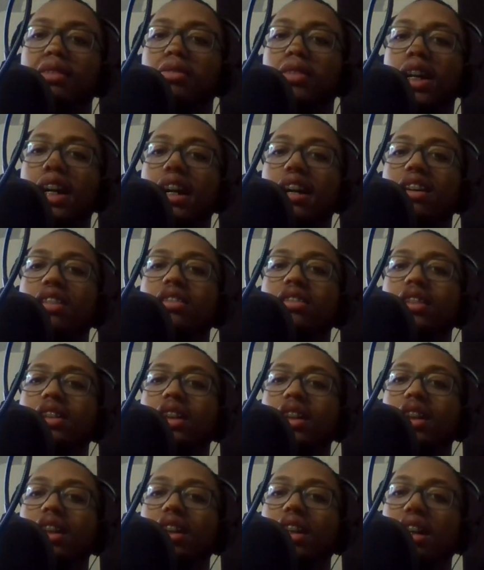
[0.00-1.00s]
round,
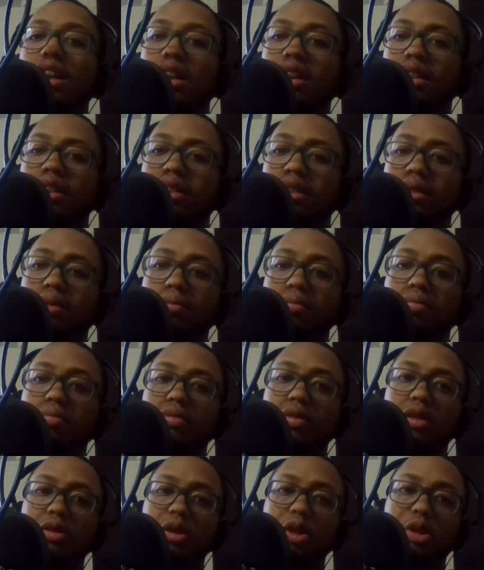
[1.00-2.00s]

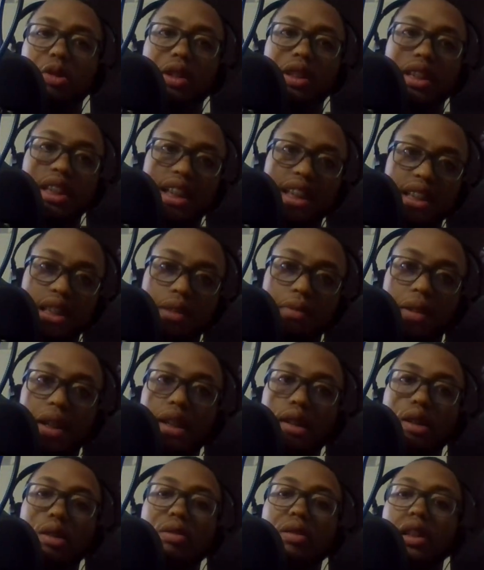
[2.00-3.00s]
which was against the
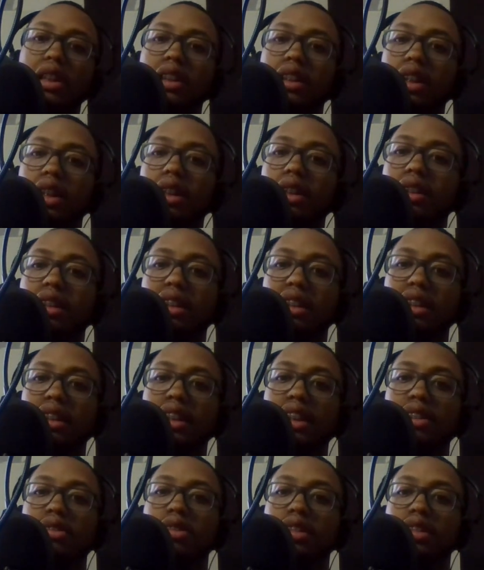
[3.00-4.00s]
Vancouver Canucks, and
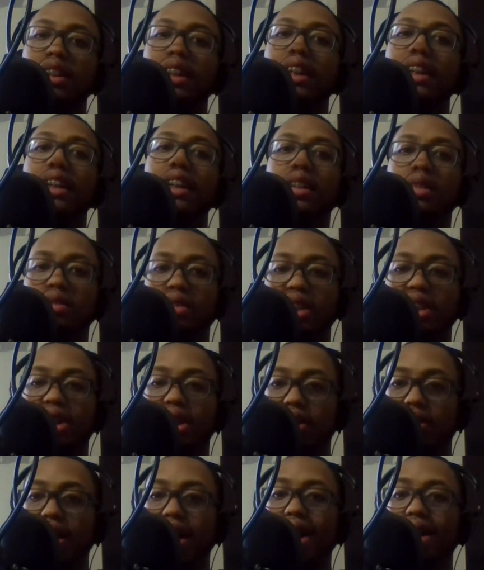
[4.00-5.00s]
he was a healthy
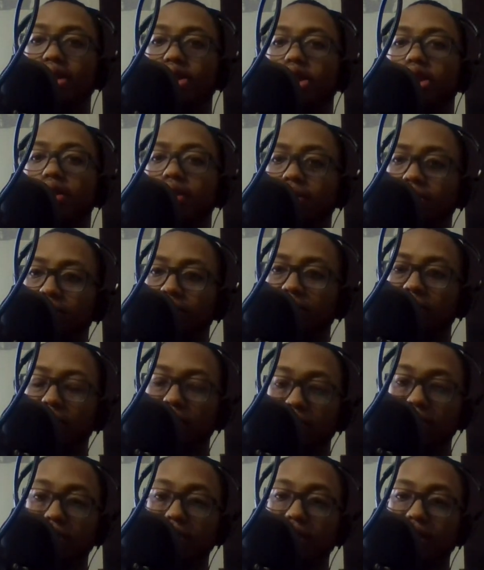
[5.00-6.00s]
scratch.
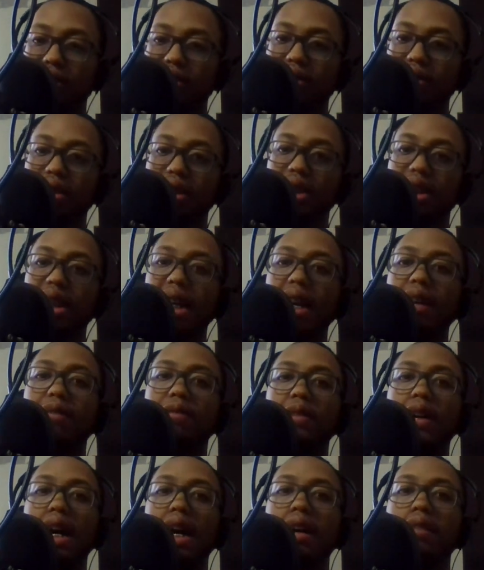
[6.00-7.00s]
Game
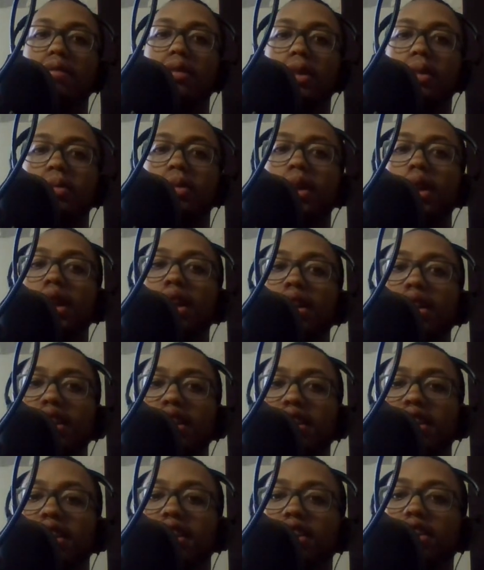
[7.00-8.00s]
5 of
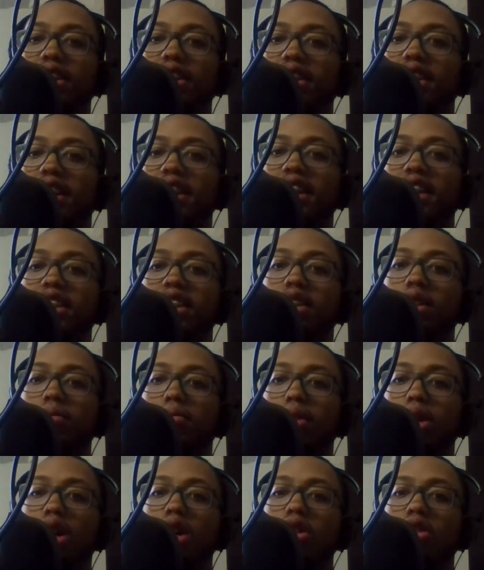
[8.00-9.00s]
this series is
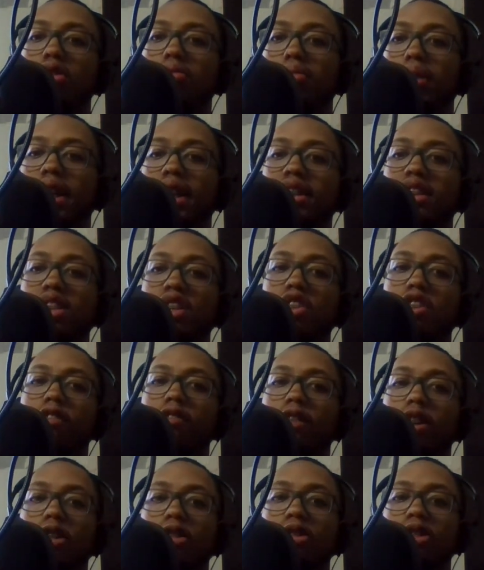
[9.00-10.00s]
tomorrow, May
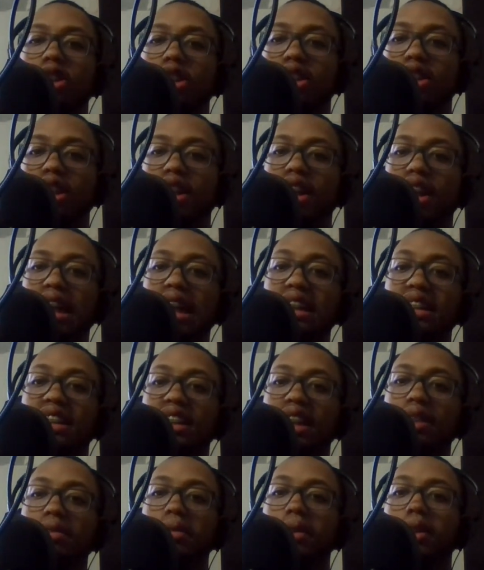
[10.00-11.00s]
31st at
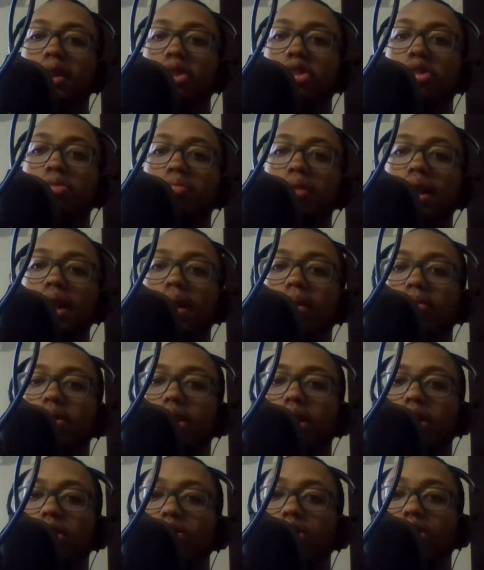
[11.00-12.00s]
7:30 p.m.
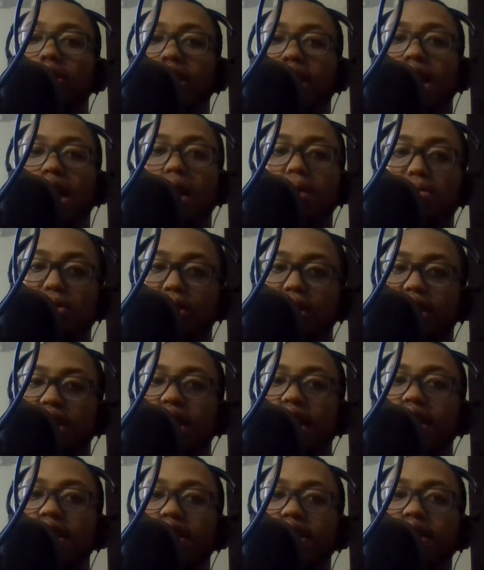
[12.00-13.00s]
Central Time on
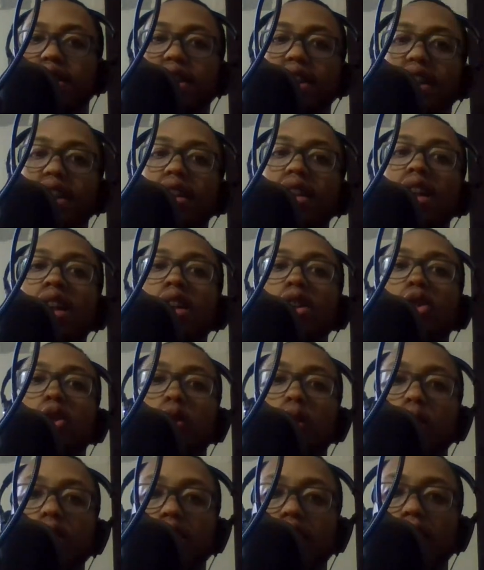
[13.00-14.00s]
TNT,
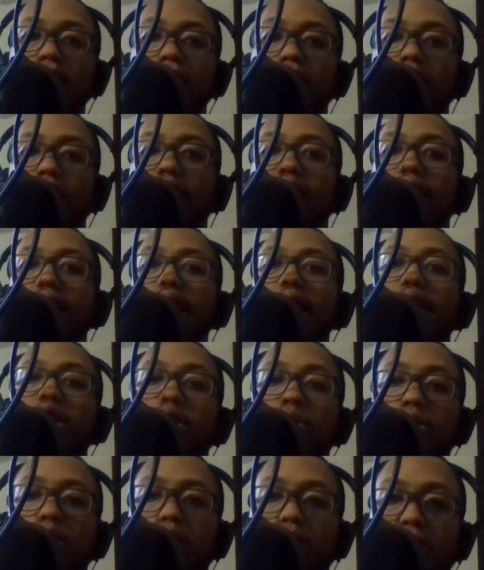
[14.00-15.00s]
True TV, and
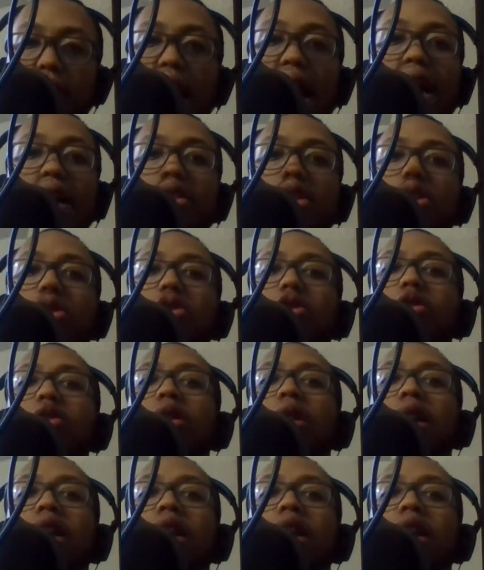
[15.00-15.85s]
HBO Max. So,